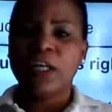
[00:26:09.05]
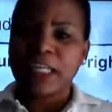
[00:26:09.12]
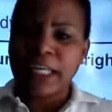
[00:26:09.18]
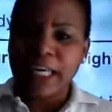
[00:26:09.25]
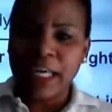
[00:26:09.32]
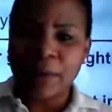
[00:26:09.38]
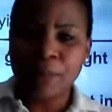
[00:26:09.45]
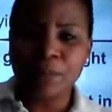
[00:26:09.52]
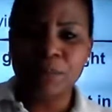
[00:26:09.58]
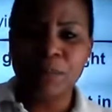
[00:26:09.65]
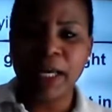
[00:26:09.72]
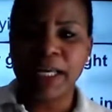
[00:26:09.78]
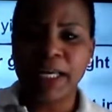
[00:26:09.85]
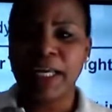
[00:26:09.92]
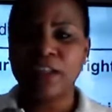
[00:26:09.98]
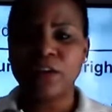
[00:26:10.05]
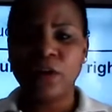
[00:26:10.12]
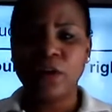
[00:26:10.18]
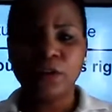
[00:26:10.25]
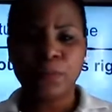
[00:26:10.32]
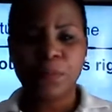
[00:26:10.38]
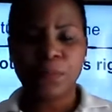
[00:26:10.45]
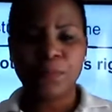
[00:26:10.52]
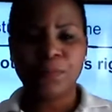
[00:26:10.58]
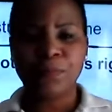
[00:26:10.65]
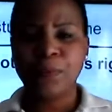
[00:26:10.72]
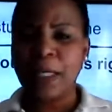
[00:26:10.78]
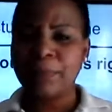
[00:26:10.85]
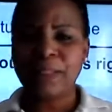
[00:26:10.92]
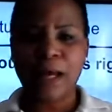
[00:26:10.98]
Keep making
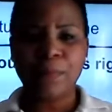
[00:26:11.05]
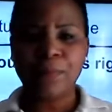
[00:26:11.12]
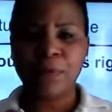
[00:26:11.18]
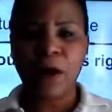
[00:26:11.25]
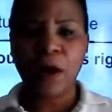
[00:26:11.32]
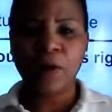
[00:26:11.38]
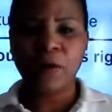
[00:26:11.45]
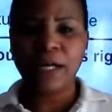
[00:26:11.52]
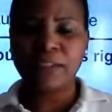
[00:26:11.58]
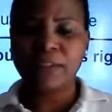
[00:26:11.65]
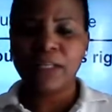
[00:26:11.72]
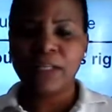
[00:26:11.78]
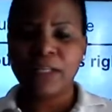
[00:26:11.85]
that progress.